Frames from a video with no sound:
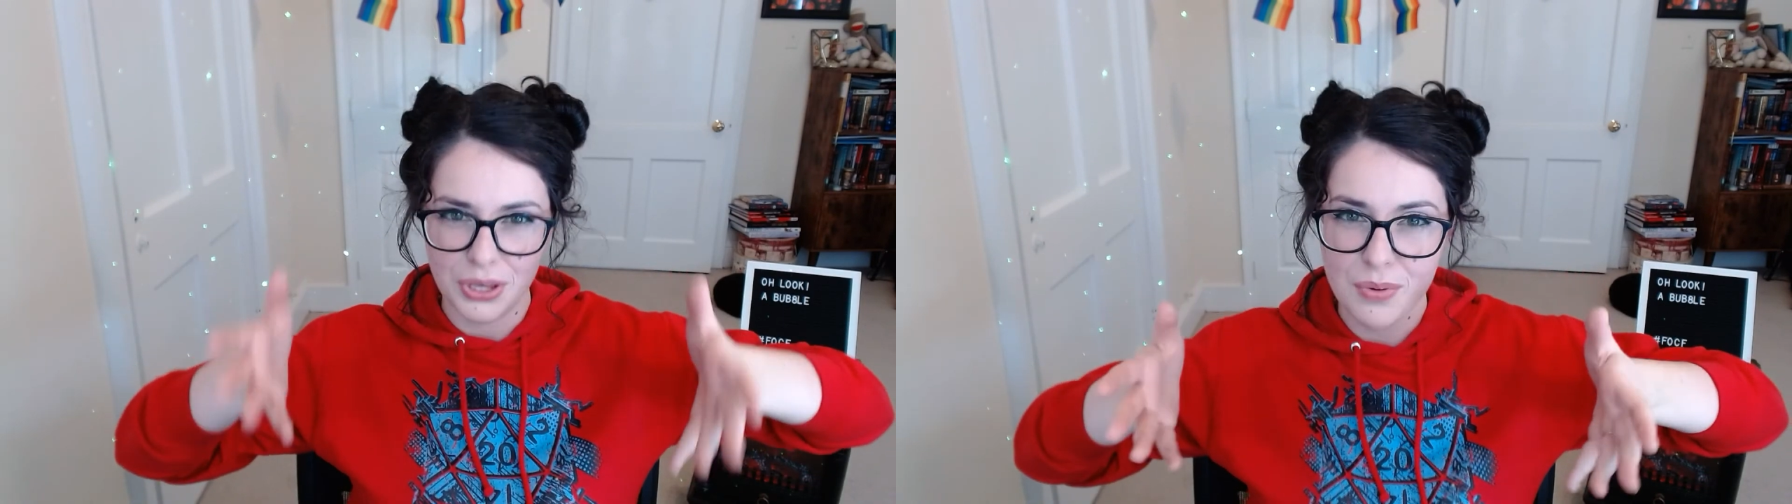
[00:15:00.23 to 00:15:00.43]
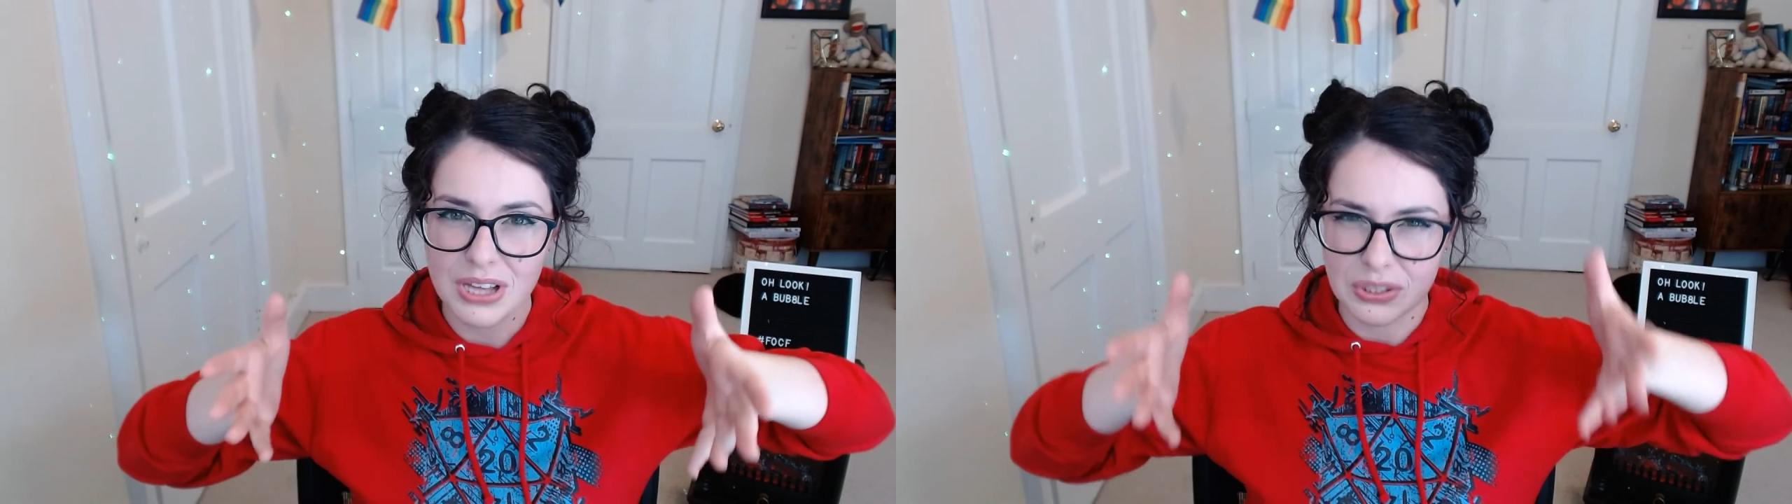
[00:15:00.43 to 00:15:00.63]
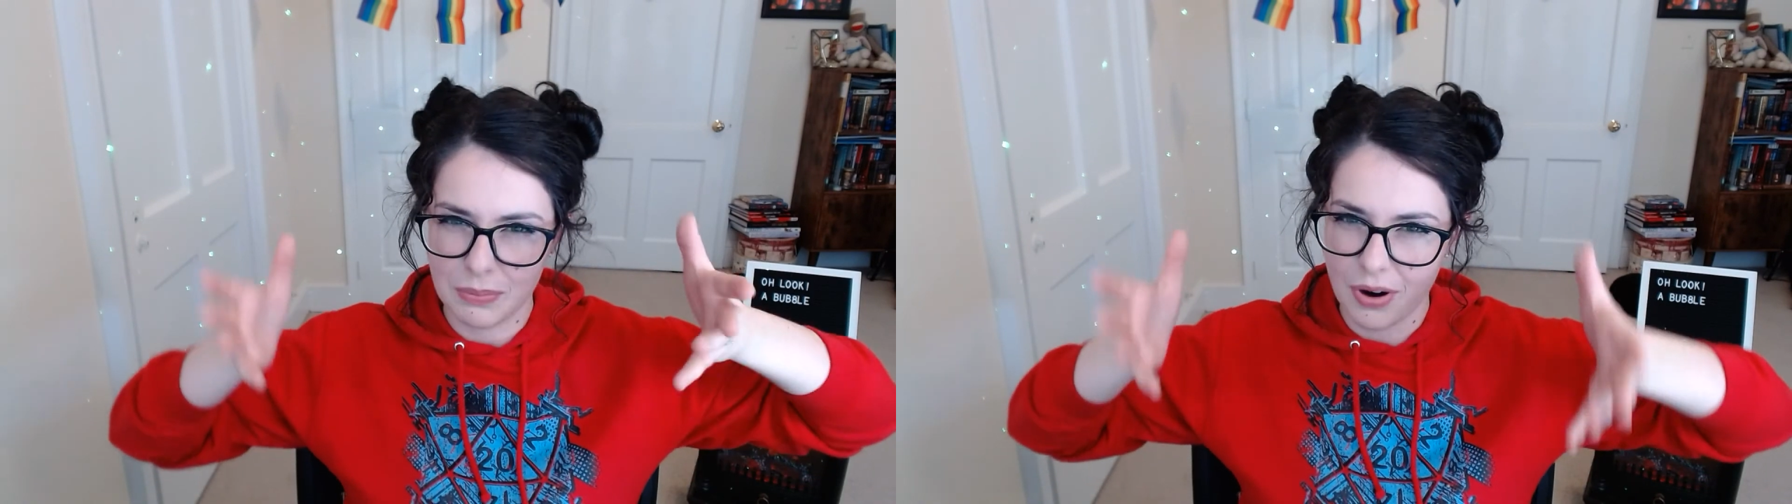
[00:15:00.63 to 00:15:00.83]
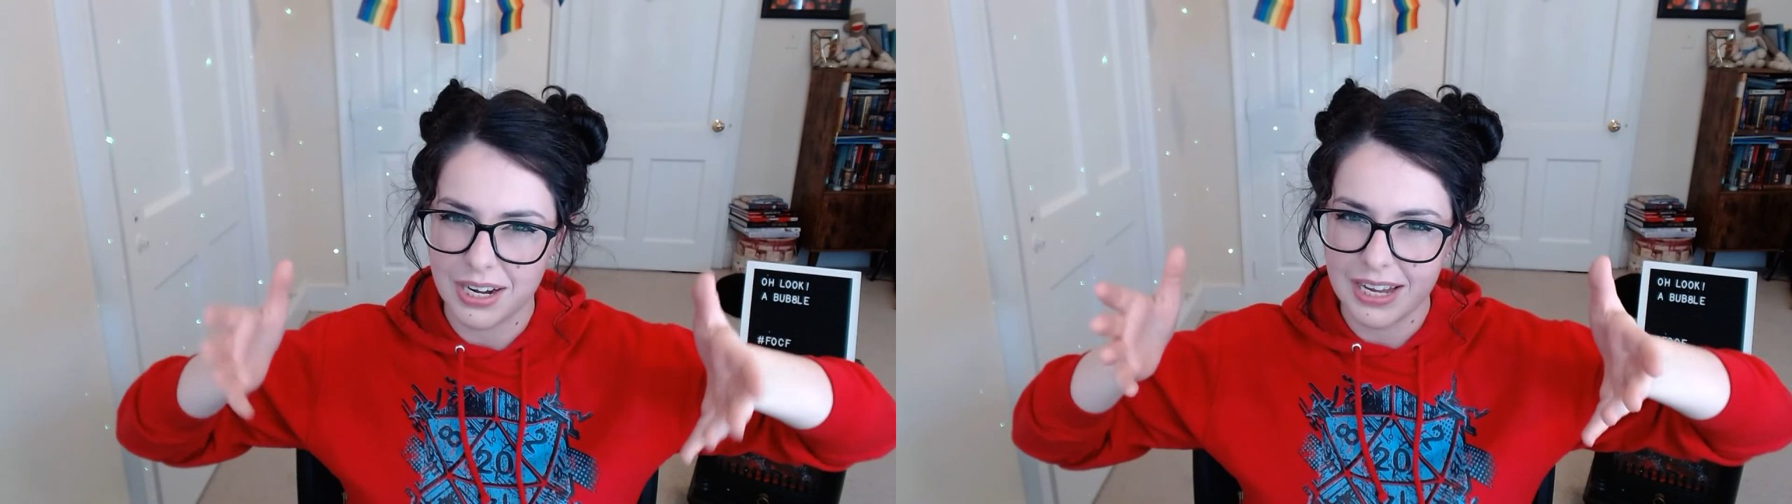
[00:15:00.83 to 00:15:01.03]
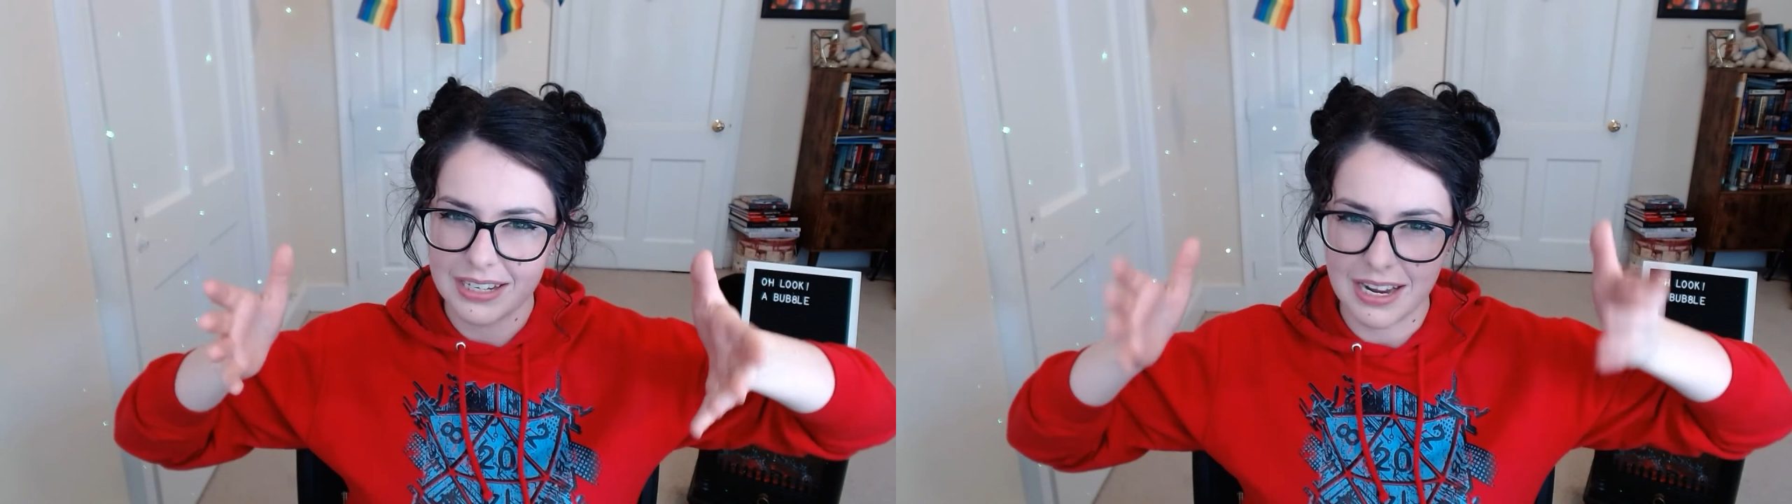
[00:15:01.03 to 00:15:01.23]
US
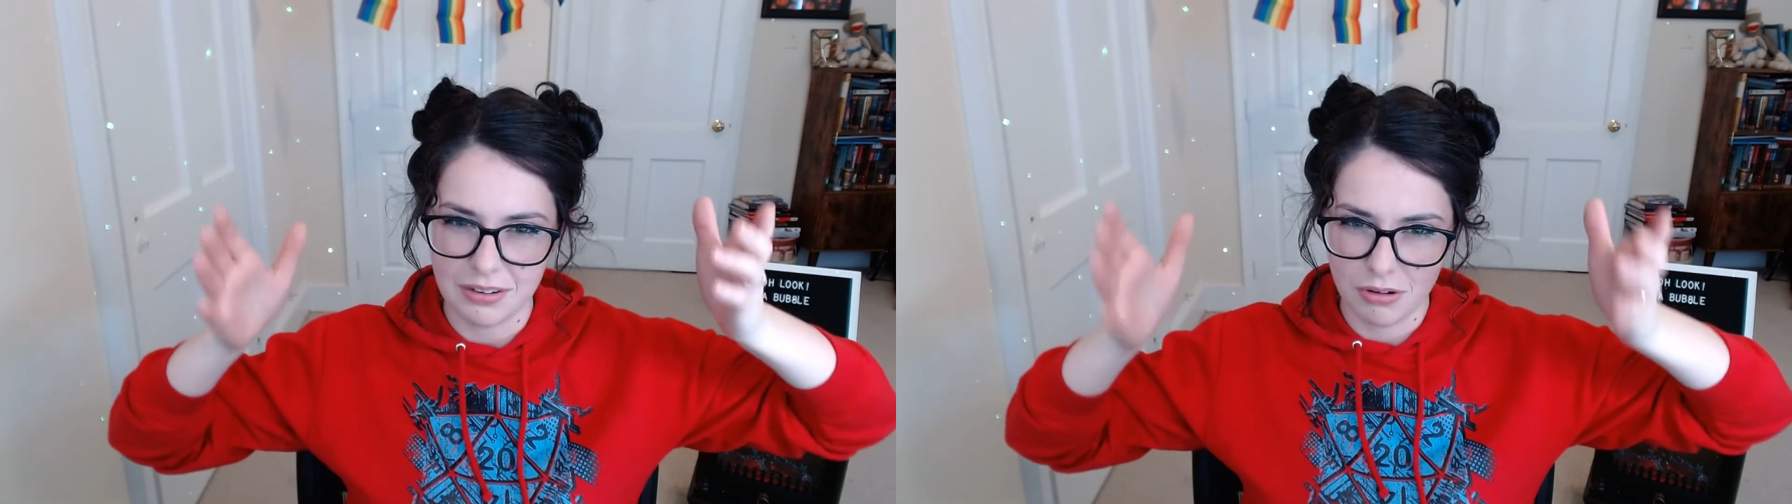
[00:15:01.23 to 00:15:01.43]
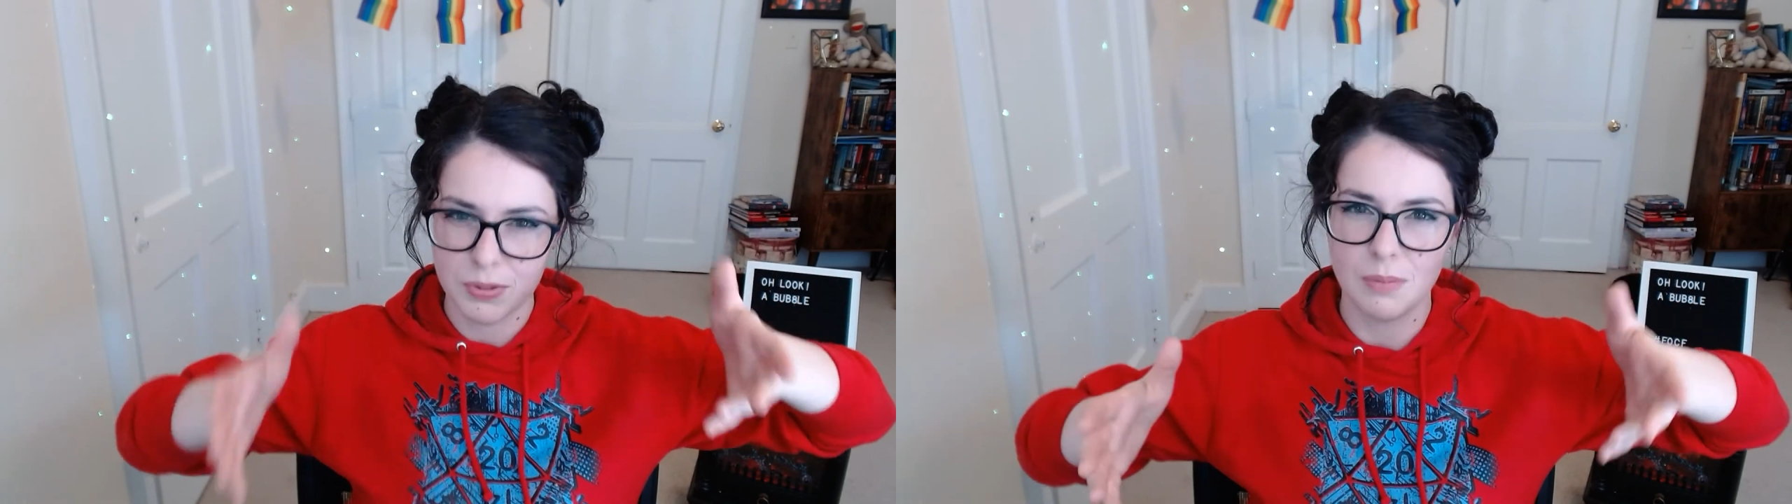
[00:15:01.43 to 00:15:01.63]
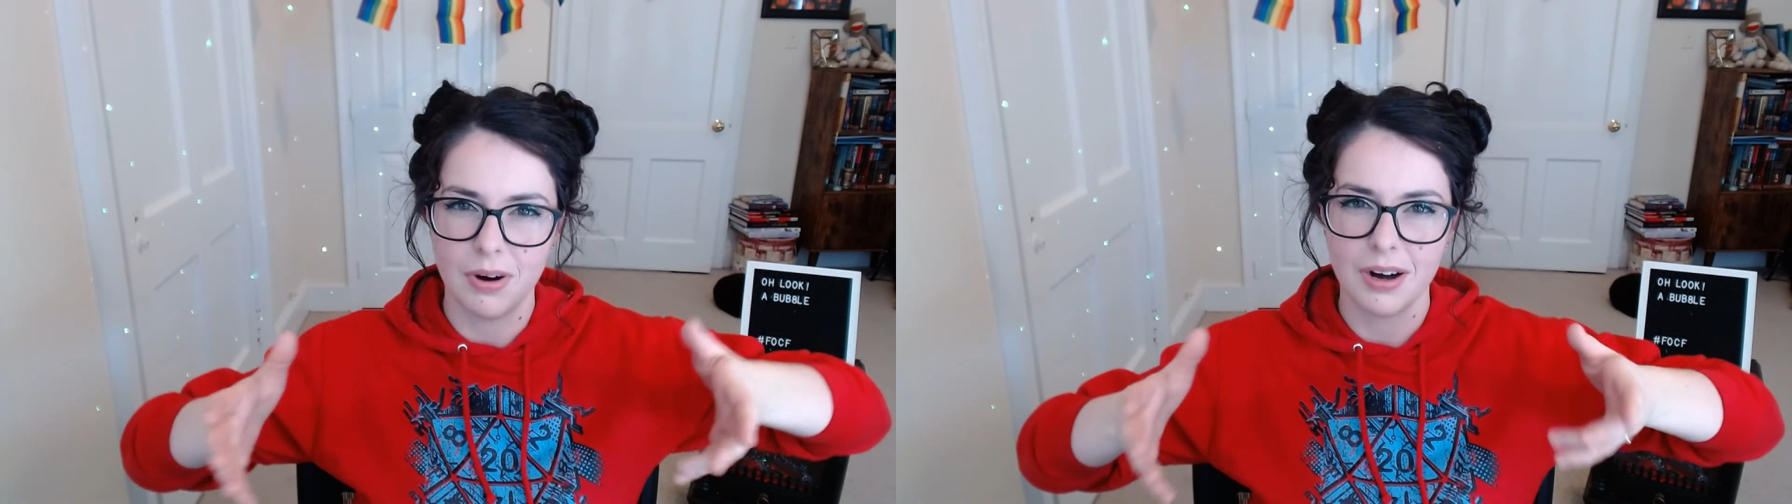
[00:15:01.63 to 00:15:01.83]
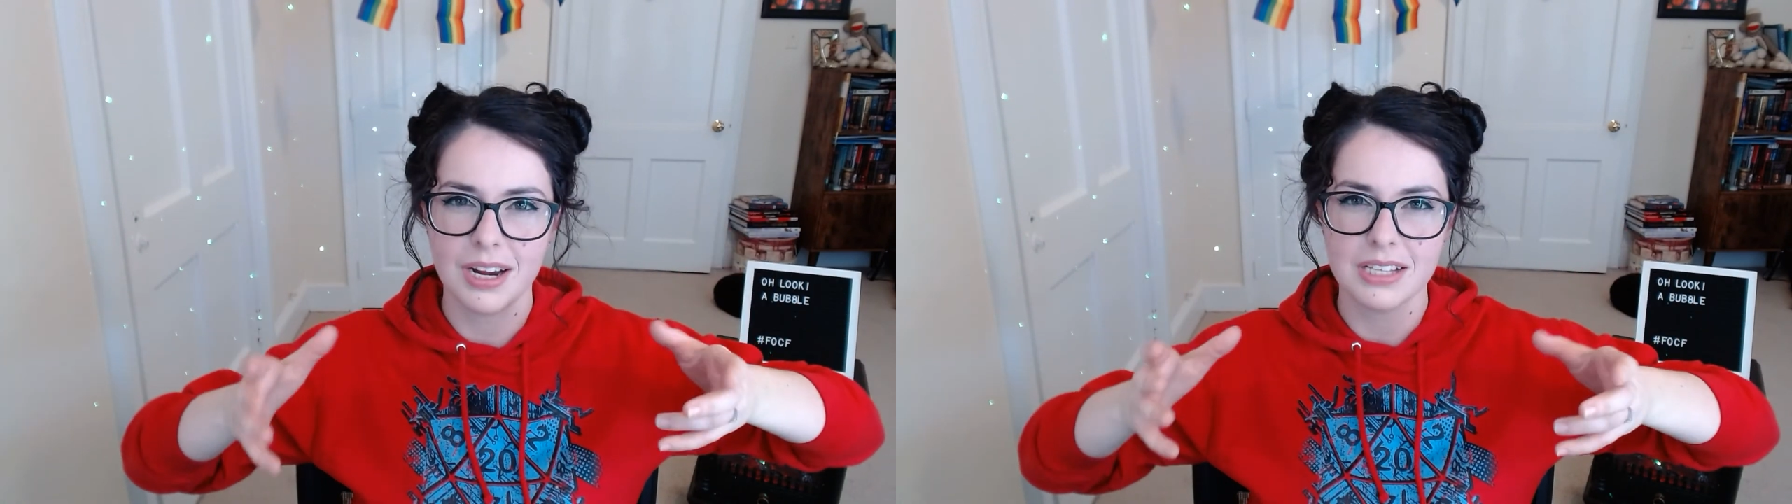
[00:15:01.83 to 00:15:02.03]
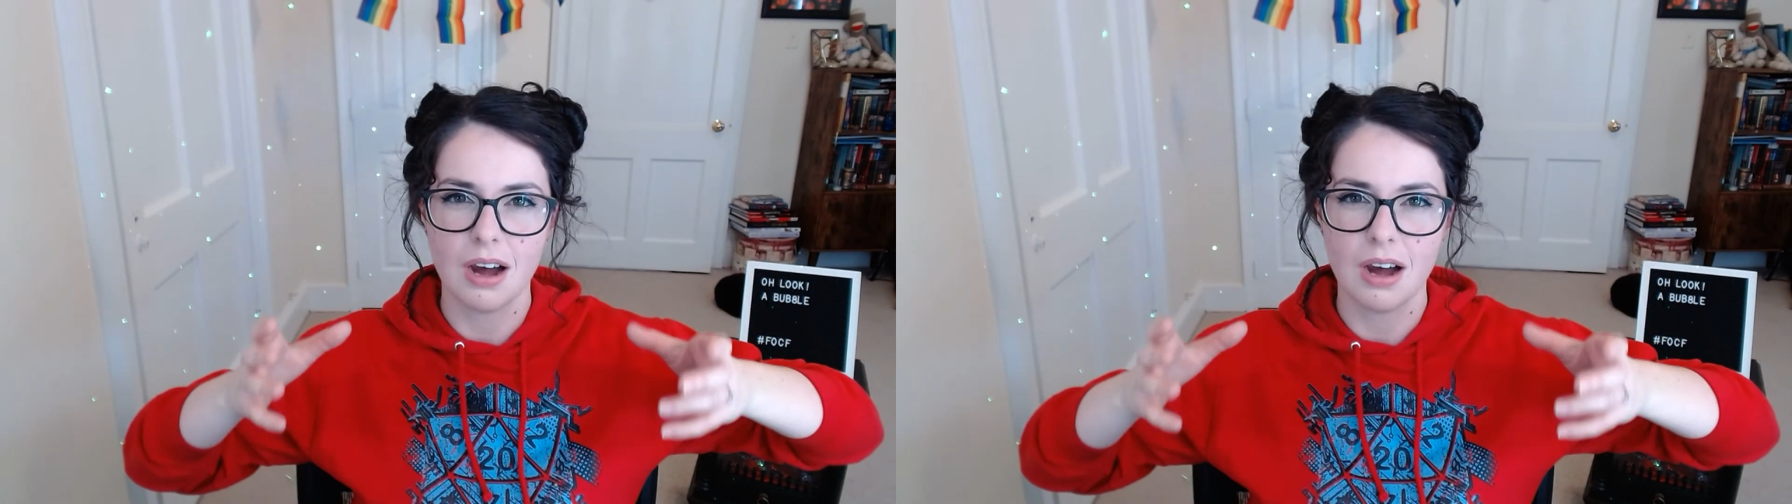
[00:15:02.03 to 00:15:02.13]
market and crypto markets